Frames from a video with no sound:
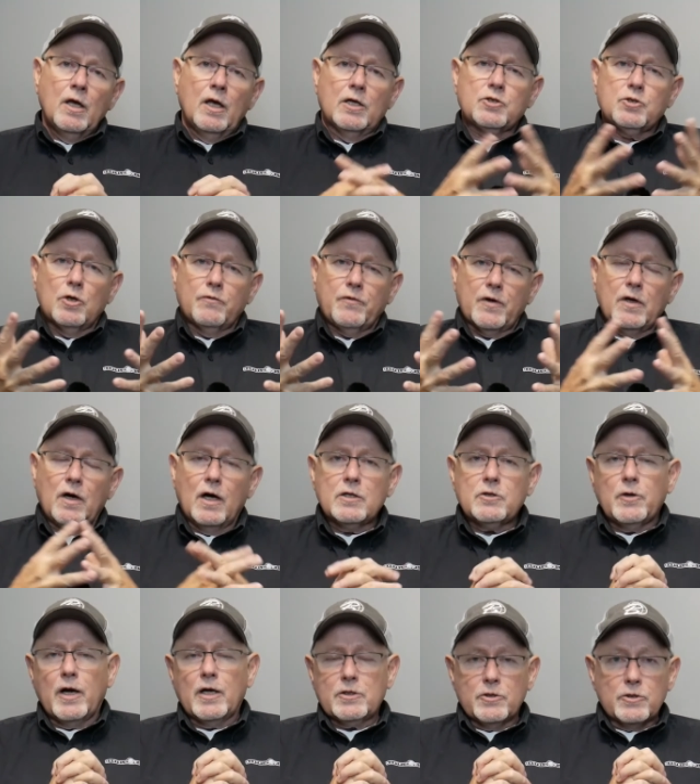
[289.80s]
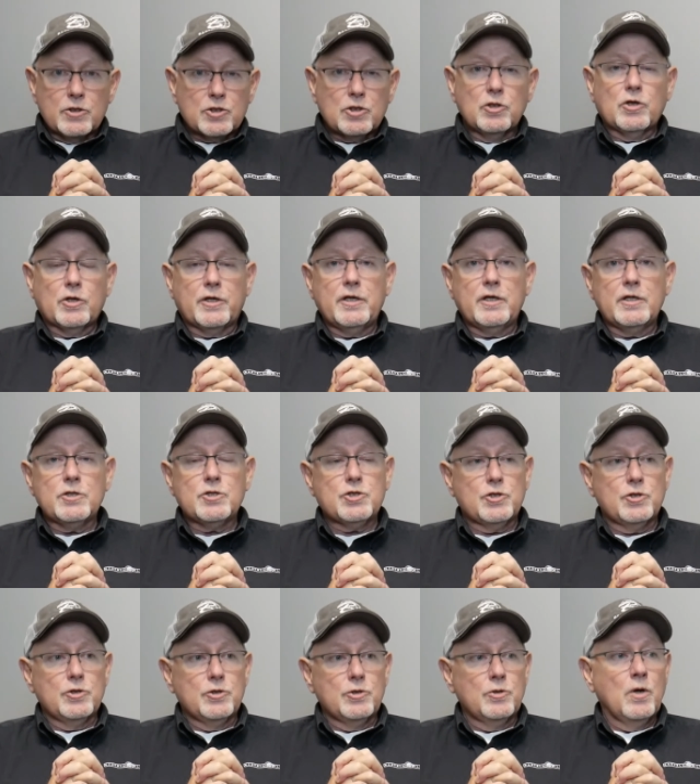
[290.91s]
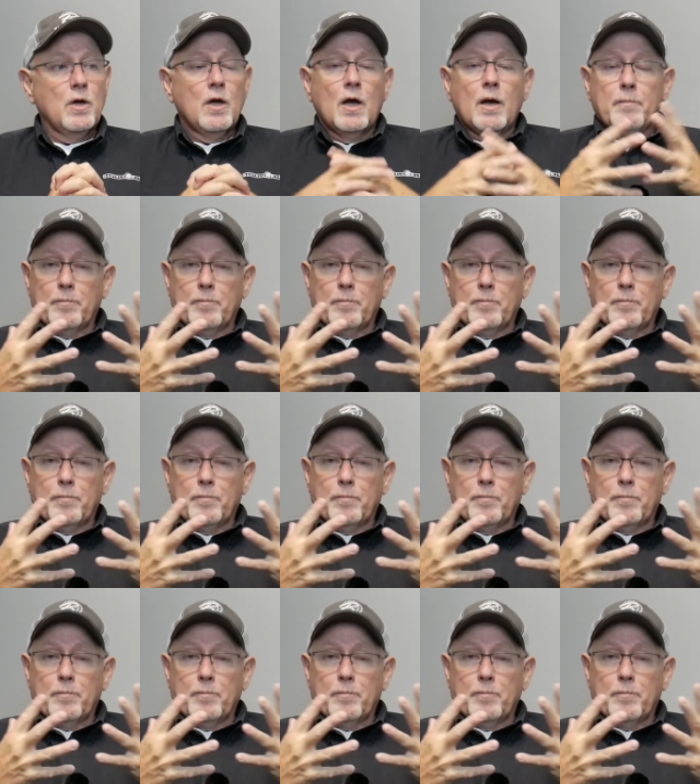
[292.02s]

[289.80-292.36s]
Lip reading: And so if a contractor is looking to